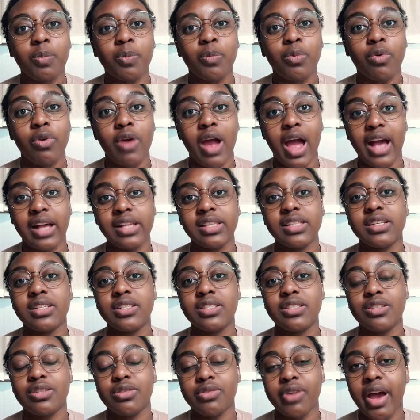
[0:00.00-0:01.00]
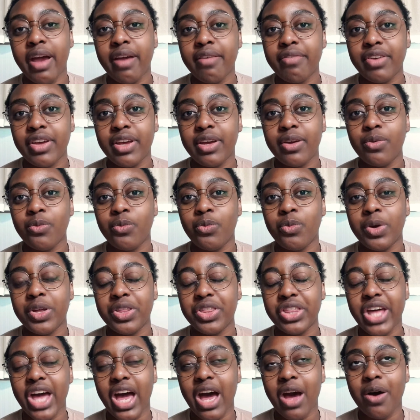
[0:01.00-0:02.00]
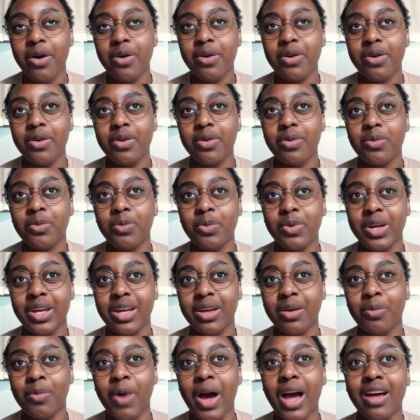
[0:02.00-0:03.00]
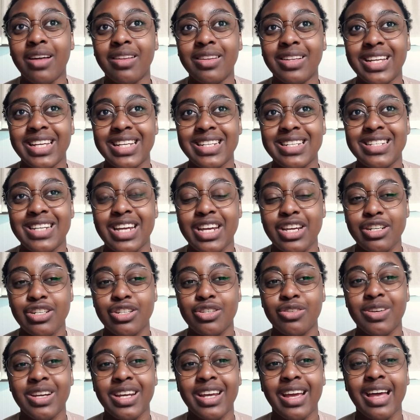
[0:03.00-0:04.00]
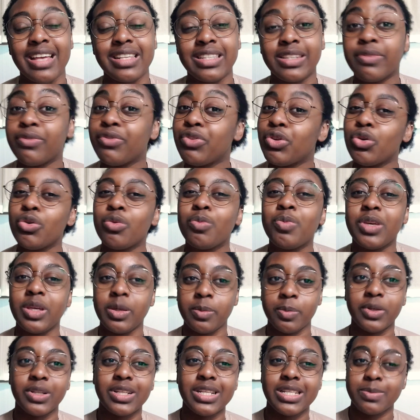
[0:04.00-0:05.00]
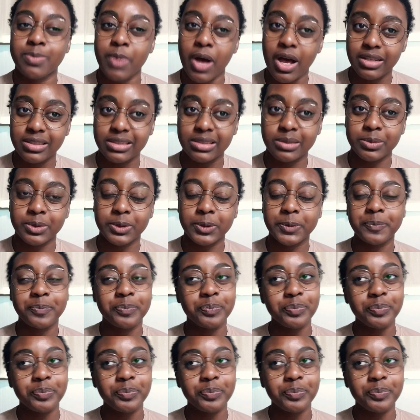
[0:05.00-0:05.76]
practice driving while endangering as few people as possible